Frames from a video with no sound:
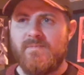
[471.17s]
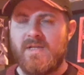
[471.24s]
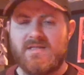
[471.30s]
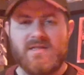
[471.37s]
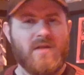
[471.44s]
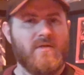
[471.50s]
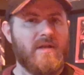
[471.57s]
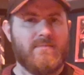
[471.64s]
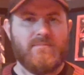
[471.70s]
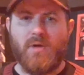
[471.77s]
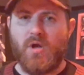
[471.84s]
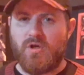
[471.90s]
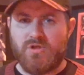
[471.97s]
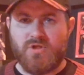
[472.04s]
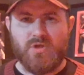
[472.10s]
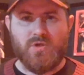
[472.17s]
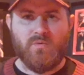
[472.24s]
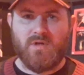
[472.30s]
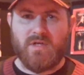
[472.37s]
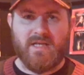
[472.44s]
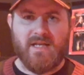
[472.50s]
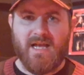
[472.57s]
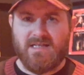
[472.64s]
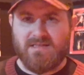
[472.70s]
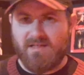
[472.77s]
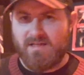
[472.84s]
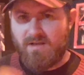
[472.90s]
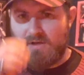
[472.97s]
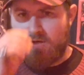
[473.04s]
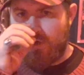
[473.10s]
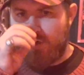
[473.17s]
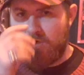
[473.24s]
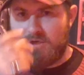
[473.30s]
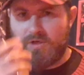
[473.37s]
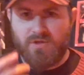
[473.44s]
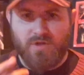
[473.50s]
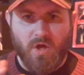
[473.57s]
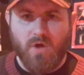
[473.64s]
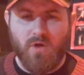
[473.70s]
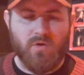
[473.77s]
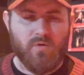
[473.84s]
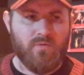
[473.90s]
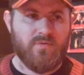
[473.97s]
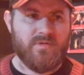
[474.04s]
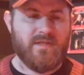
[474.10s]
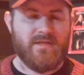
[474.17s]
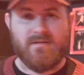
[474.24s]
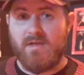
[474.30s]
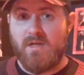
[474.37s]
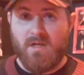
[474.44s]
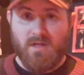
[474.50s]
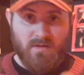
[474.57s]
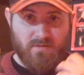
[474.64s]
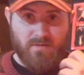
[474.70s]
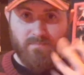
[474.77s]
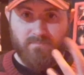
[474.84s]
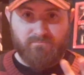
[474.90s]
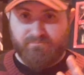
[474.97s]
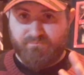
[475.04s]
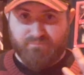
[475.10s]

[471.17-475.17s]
It's not like Part 2, where he has like a hook nose and the